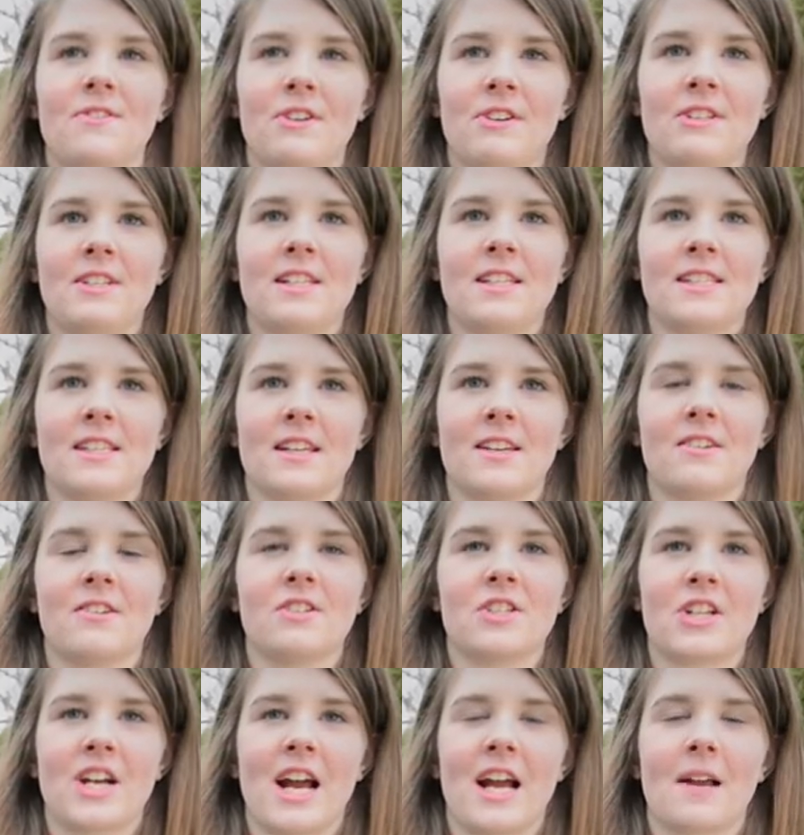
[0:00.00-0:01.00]
rooty
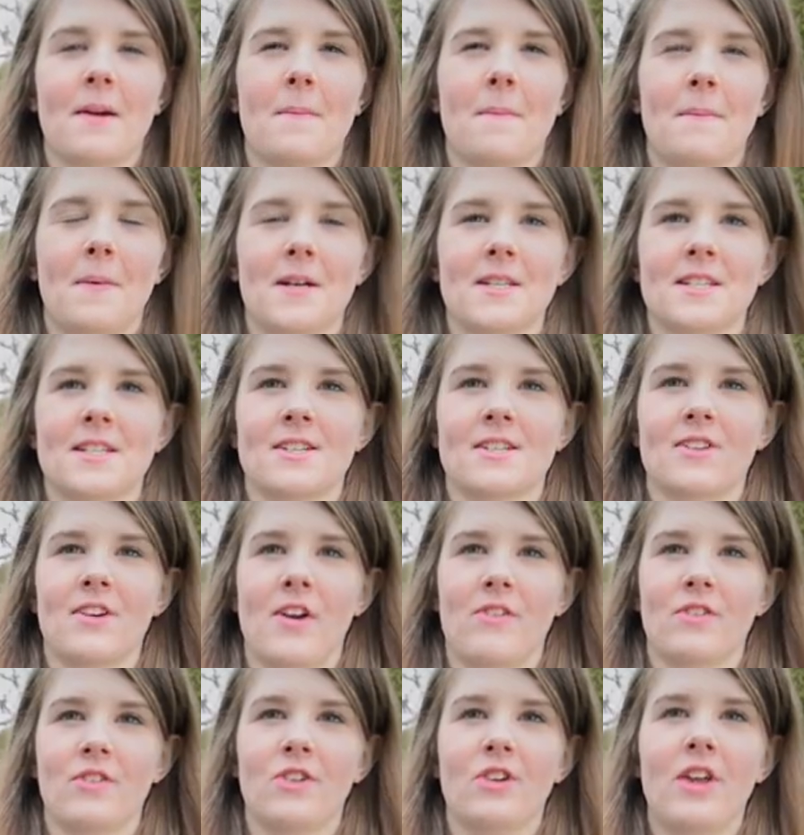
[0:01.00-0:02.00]
single track, mud and
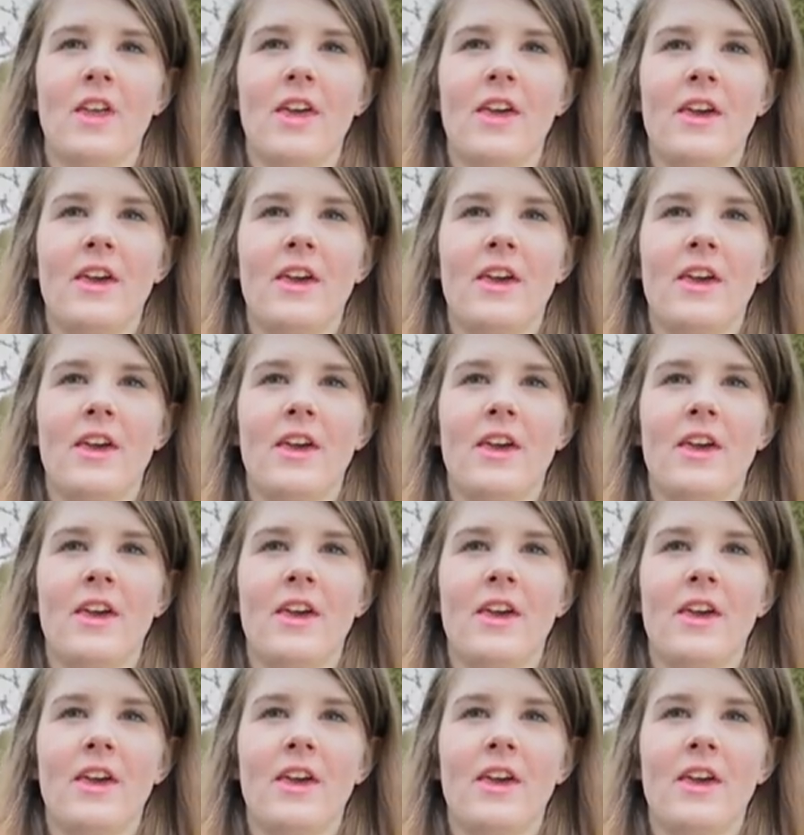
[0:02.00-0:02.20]
gravel.